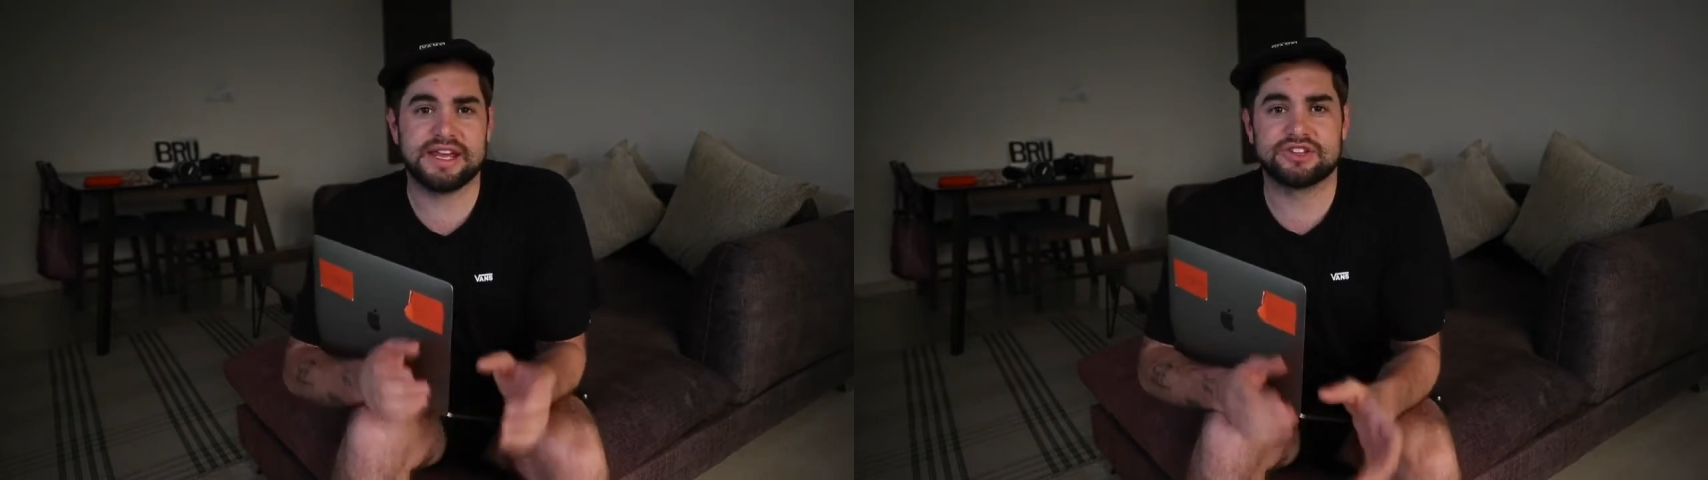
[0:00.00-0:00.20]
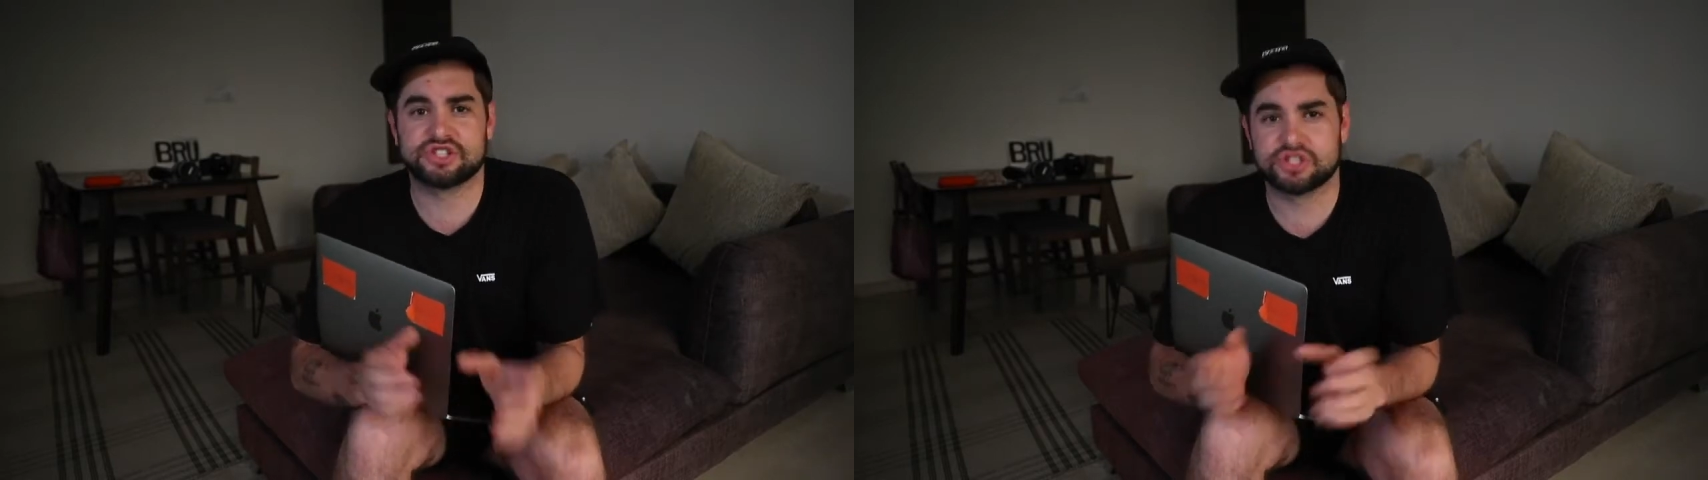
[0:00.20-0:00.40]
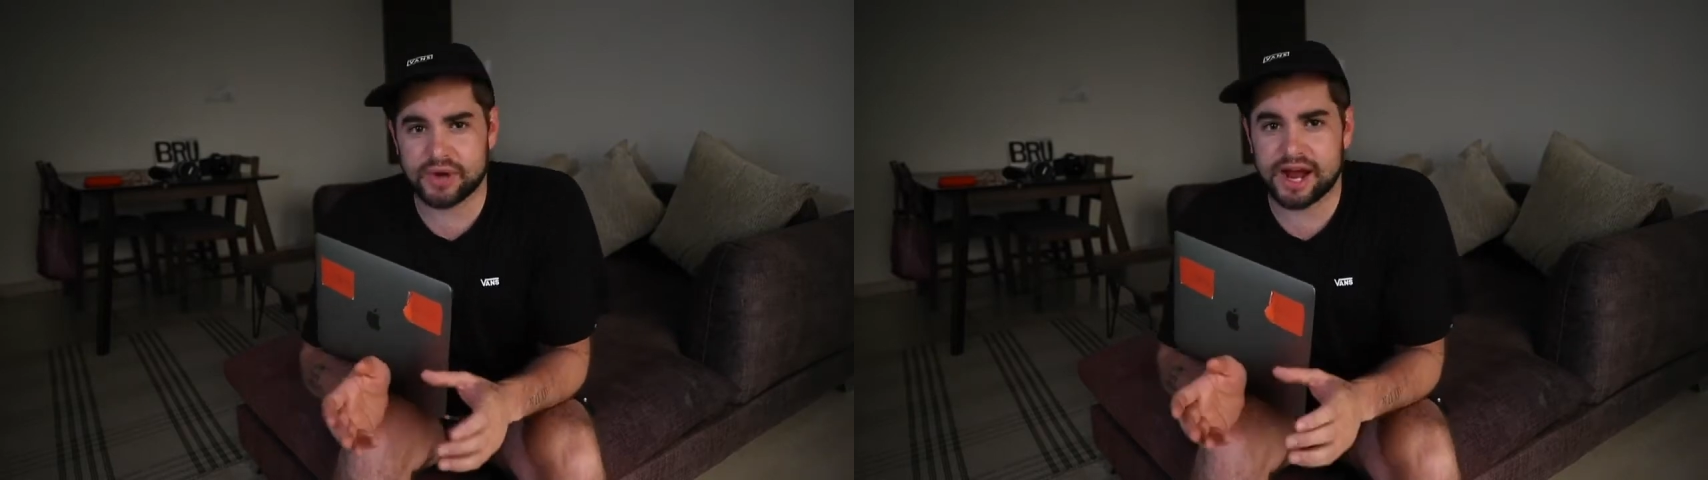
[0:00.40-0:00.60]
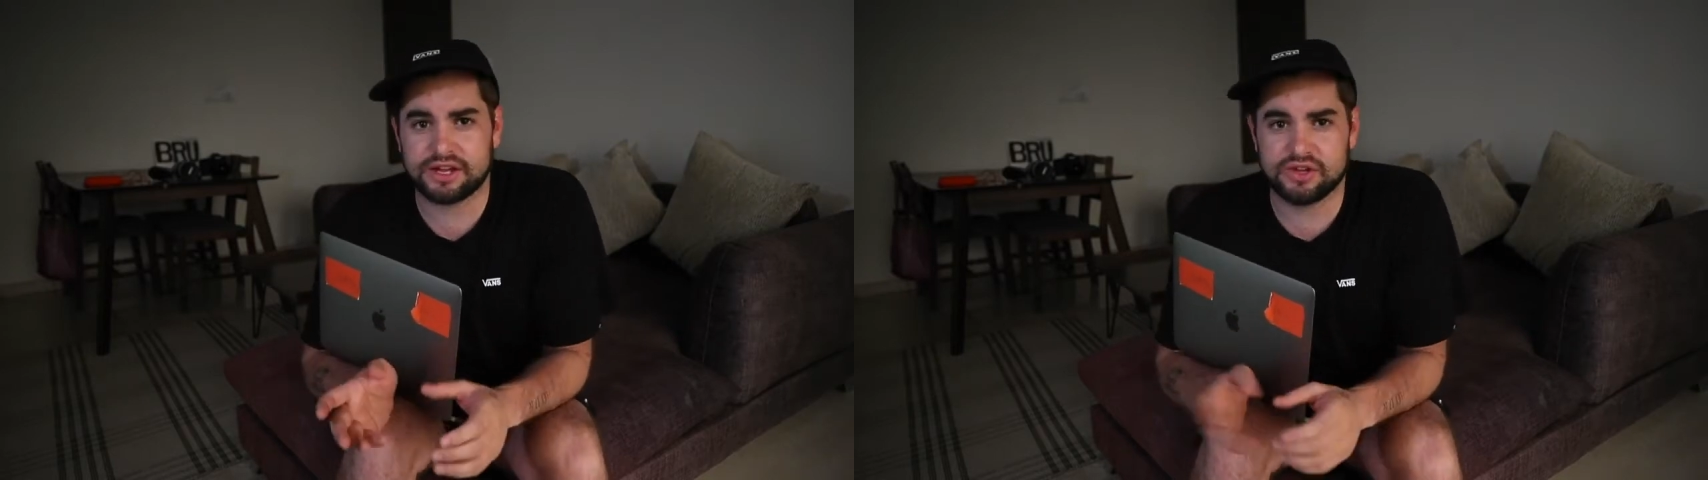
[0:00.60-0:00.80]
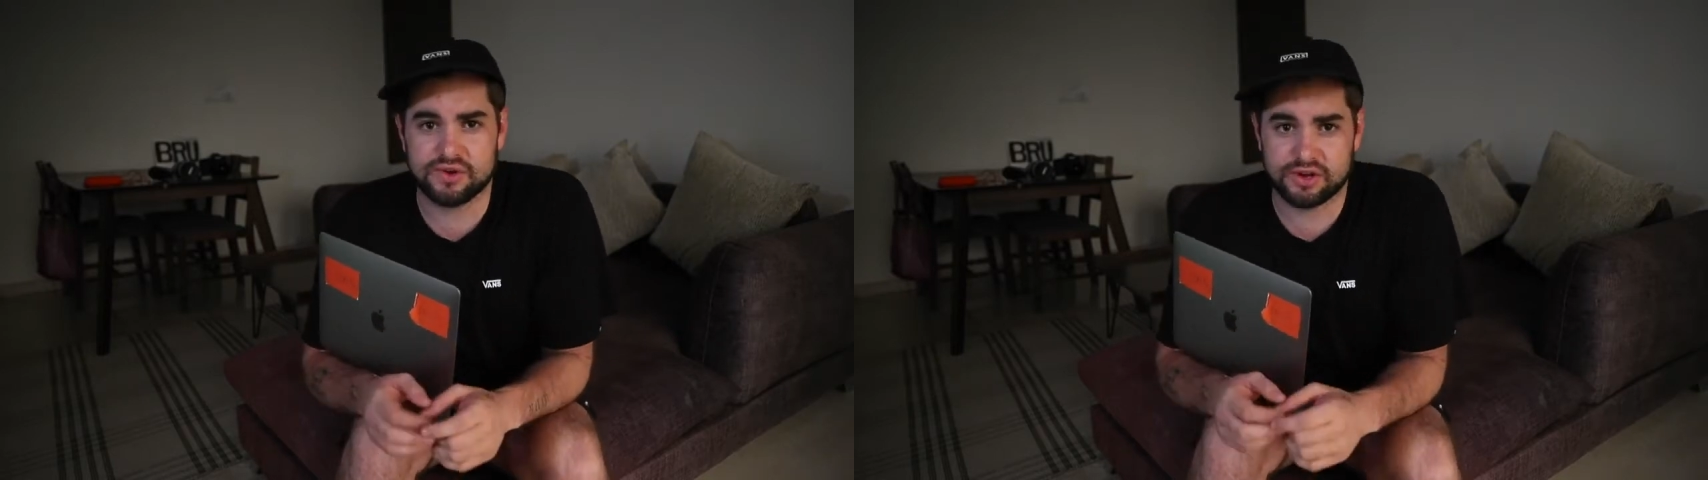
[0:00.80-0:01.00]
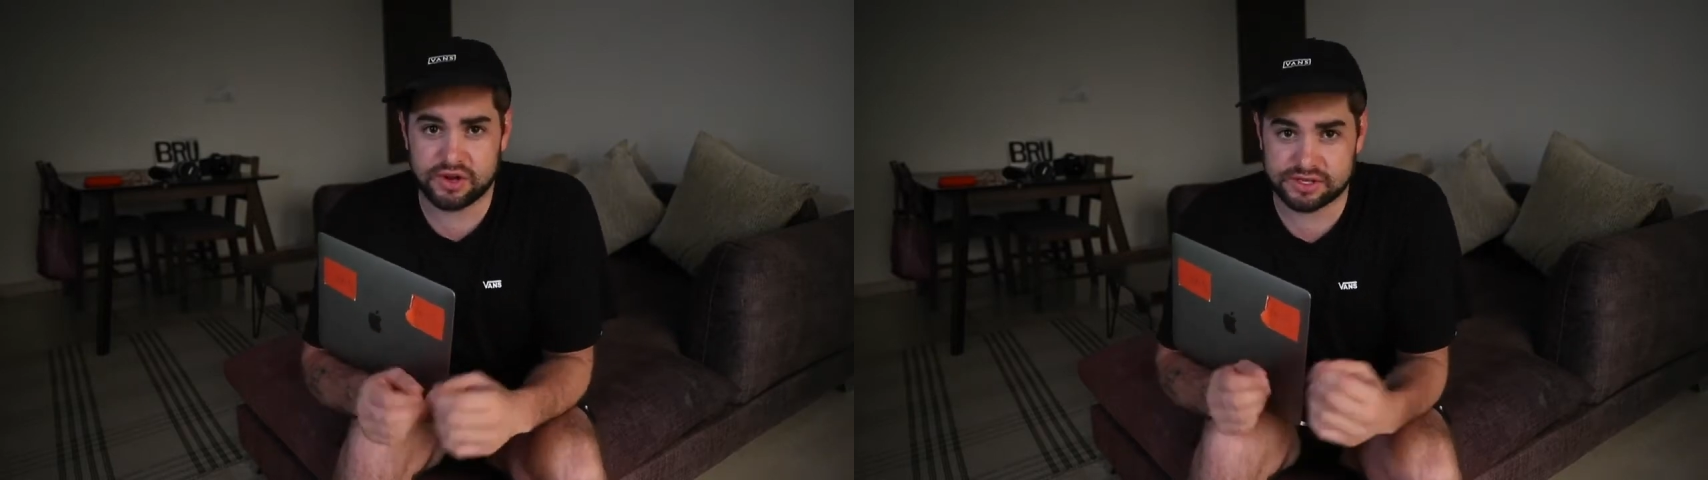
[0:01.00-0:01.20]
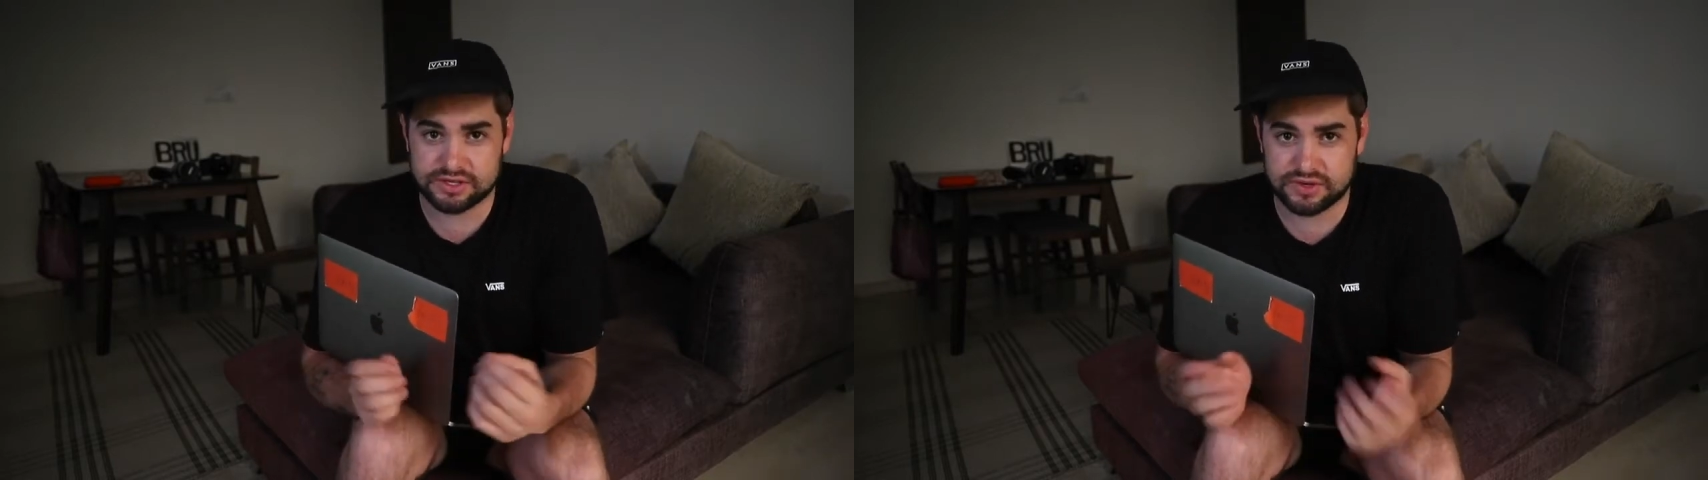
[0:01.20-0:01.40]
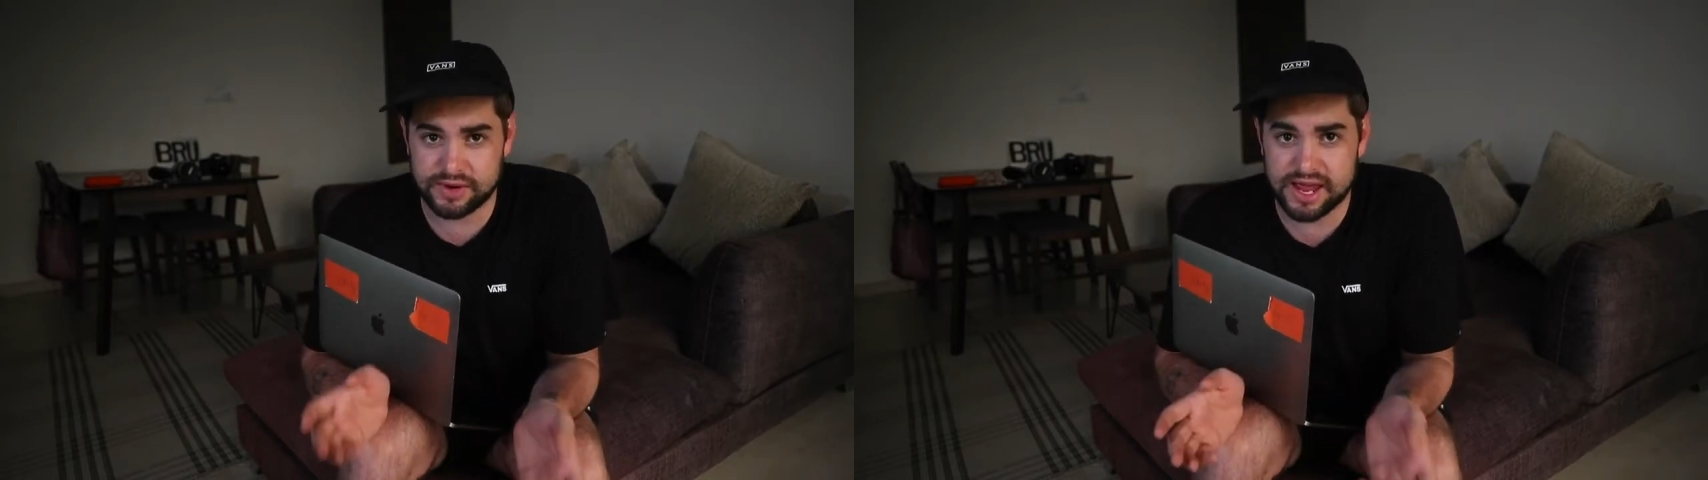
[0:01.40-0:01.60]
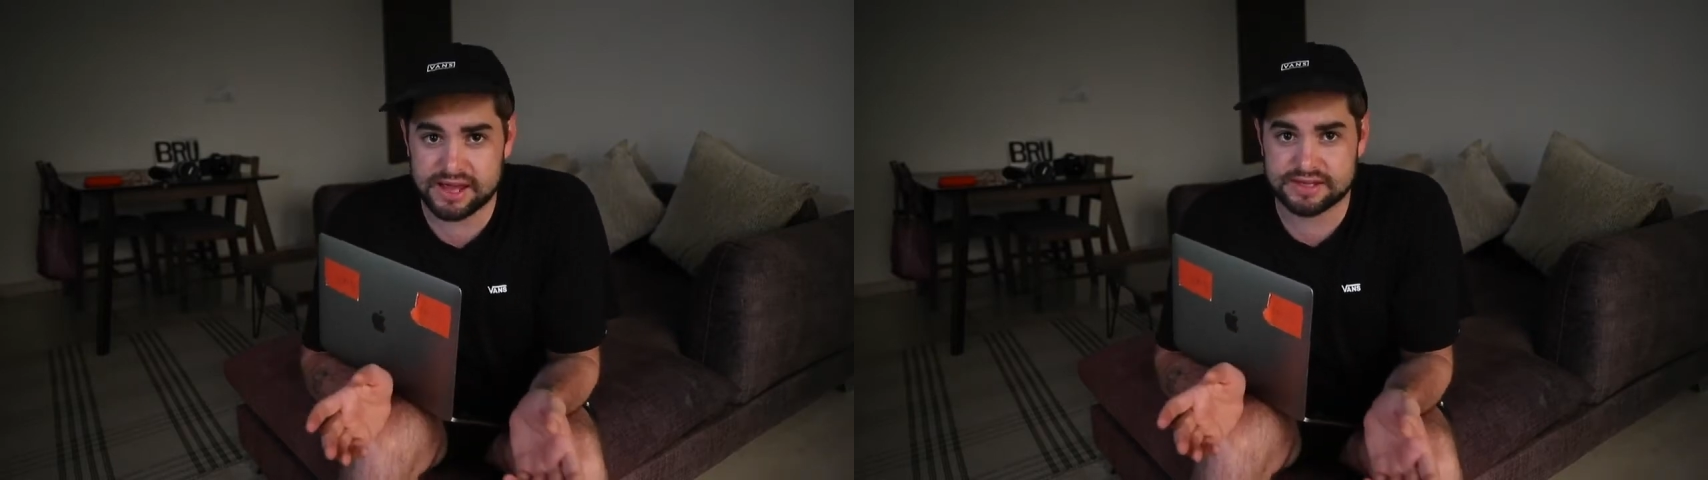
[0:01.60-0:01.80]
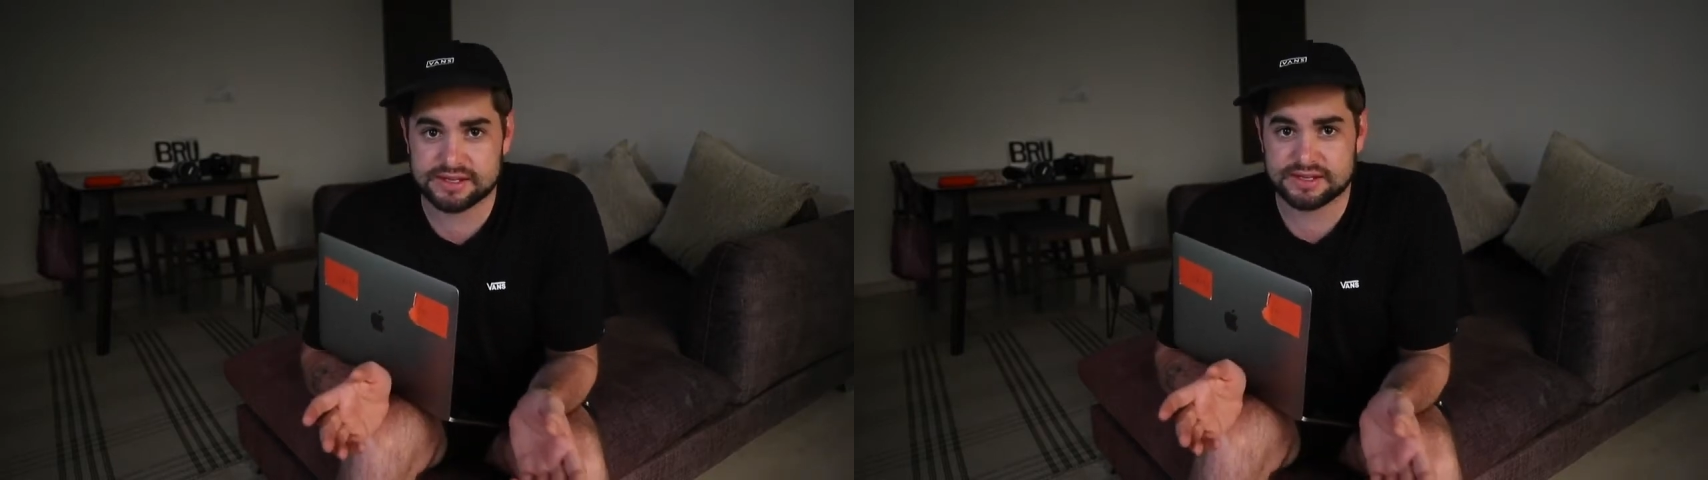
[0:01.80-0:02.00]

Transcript: each track you're going to create.